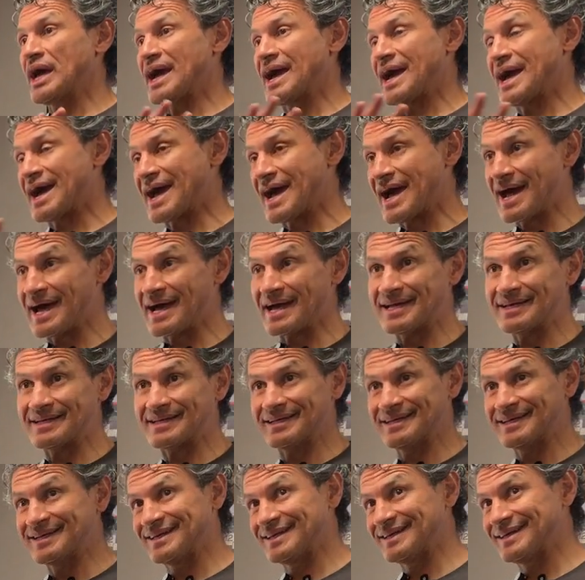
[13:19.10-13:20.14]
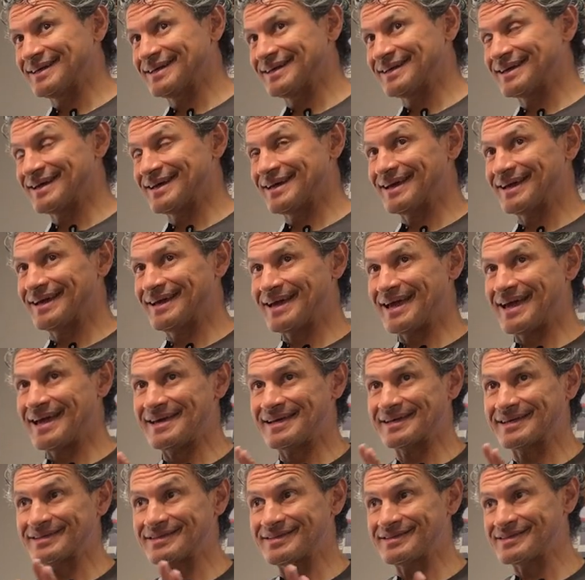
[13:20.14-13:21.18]
add a
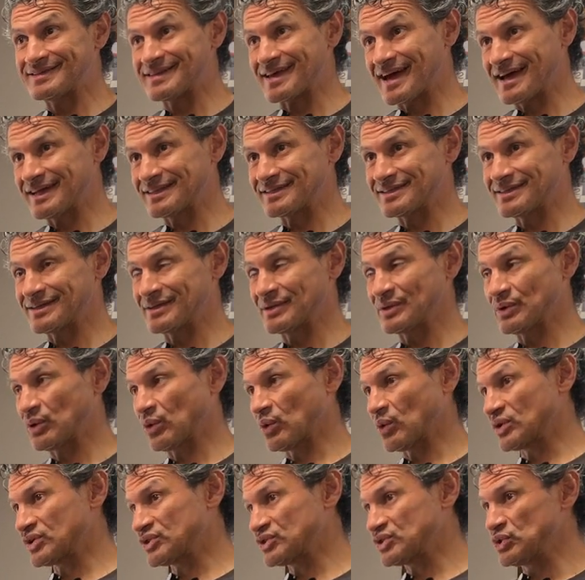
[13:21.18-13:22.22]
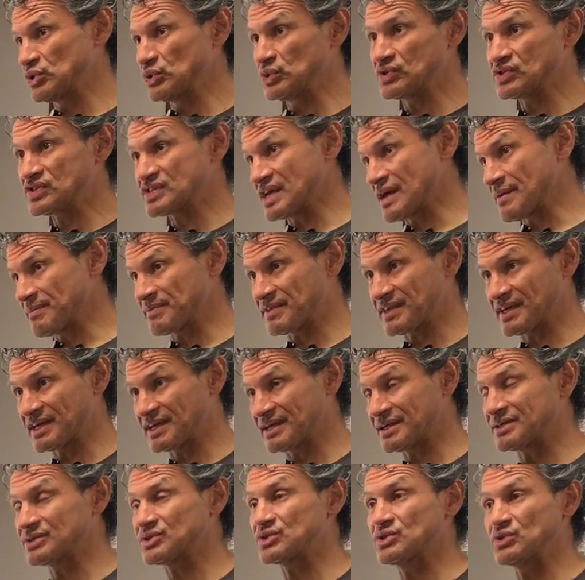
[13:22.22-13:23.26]
cassette or do
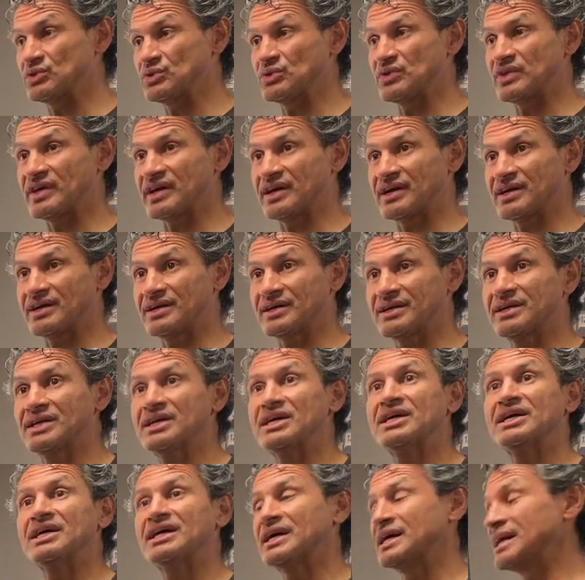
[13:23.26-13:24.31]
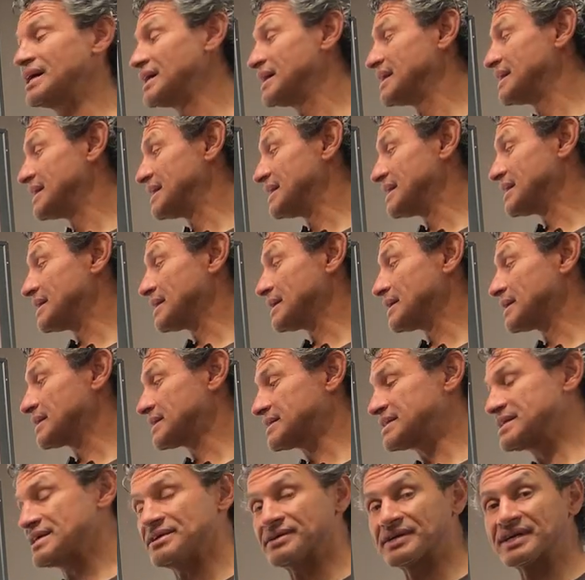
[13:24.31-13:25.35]
something to their
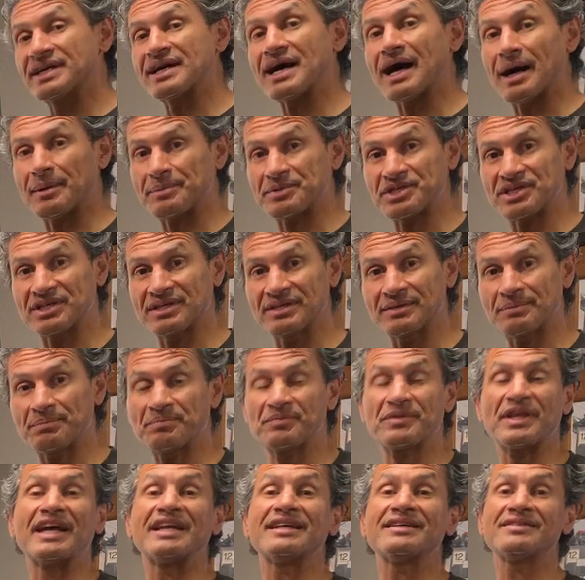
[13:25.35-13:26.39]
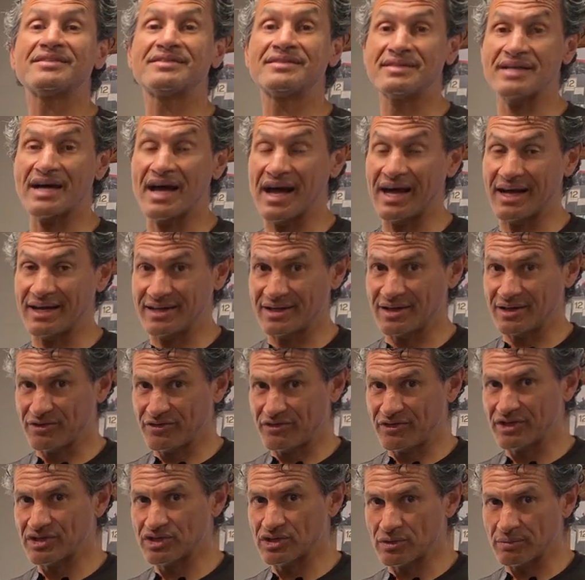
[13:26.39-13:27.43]
gearing option that is not
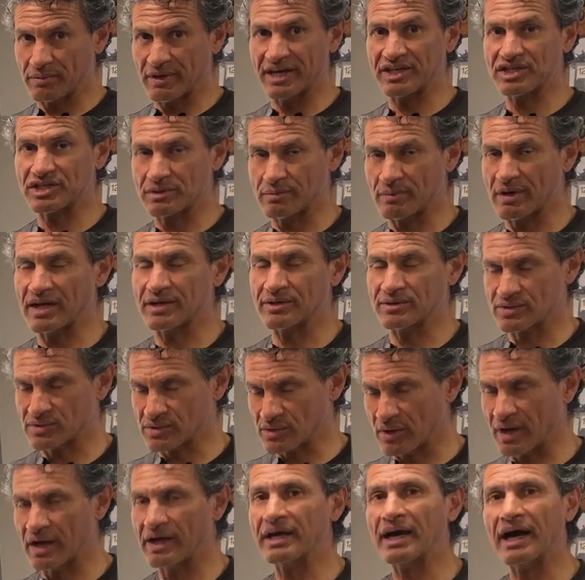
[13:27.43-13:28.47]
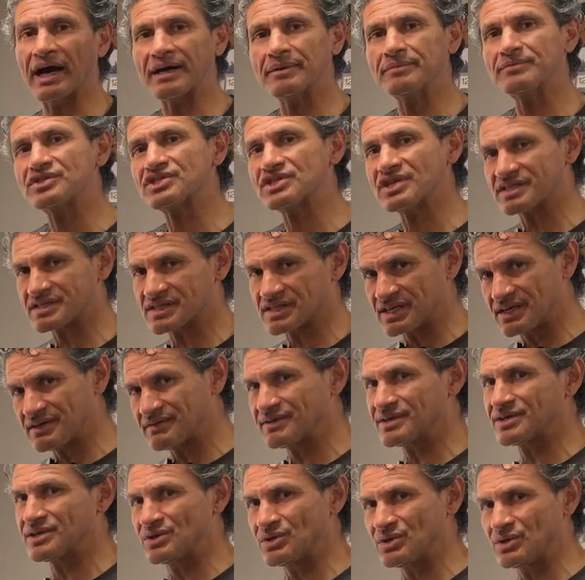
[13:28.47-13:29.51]
official by Shimano. So I'm just
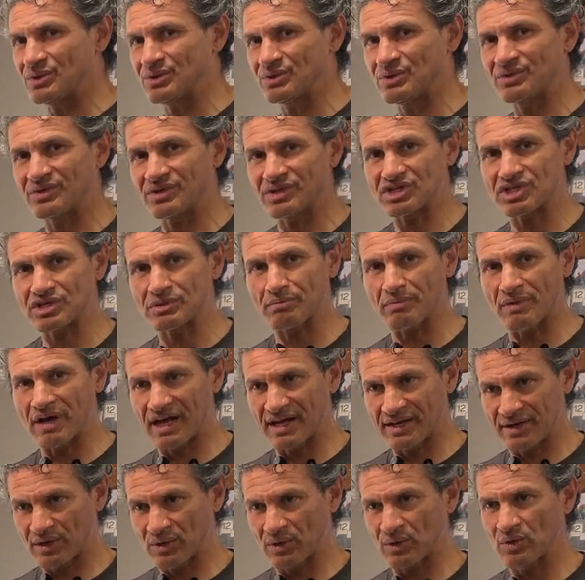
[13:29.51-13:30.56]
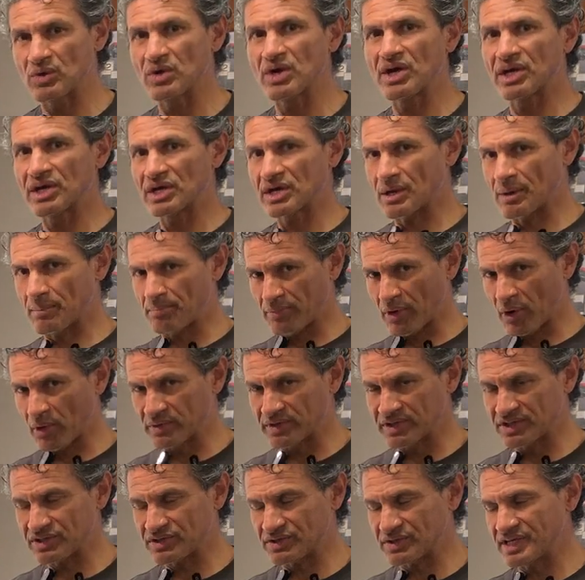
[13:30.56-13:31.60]
giving you the Shimano
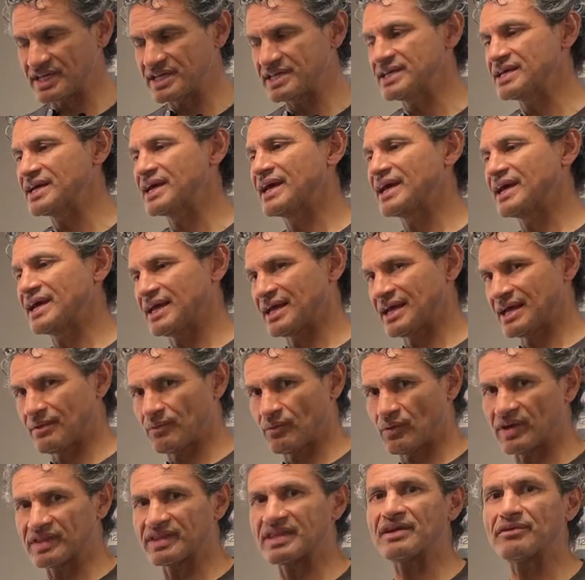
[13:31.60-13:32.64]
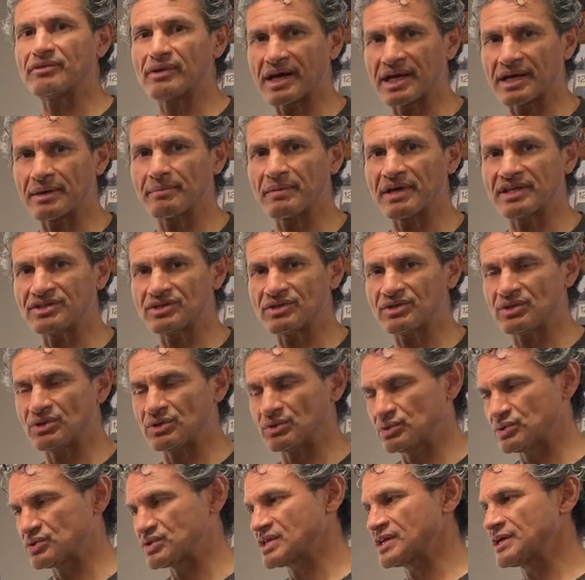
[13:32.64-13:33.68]
componentry and what they recommend you
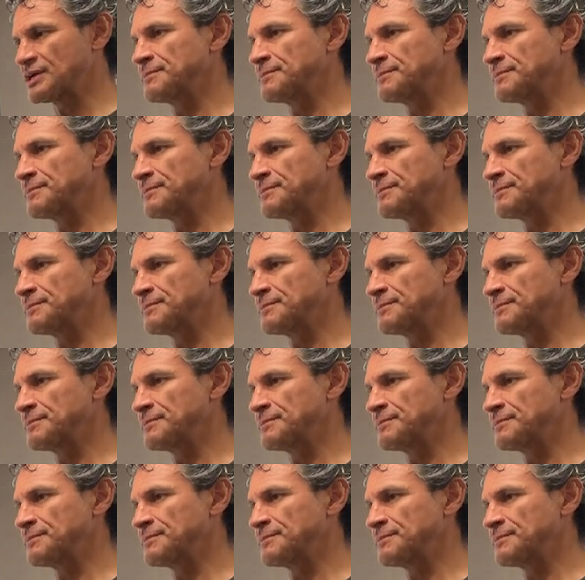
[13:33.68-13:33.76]
use.